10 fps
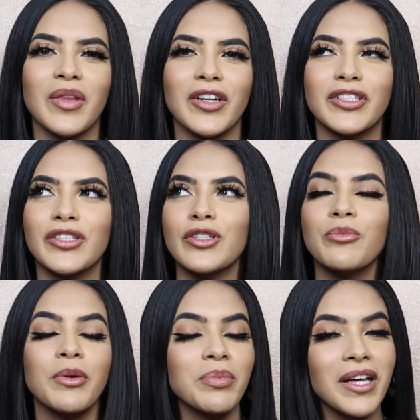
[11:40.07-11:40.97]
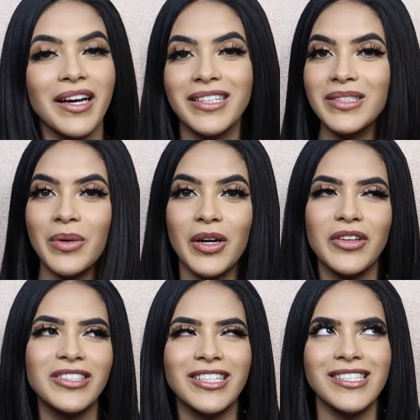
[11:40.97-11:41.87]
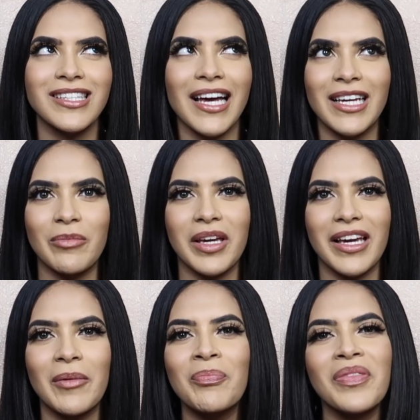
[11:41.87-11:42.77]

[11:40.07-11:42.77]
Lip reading: They're super blunt as well. They're just like me.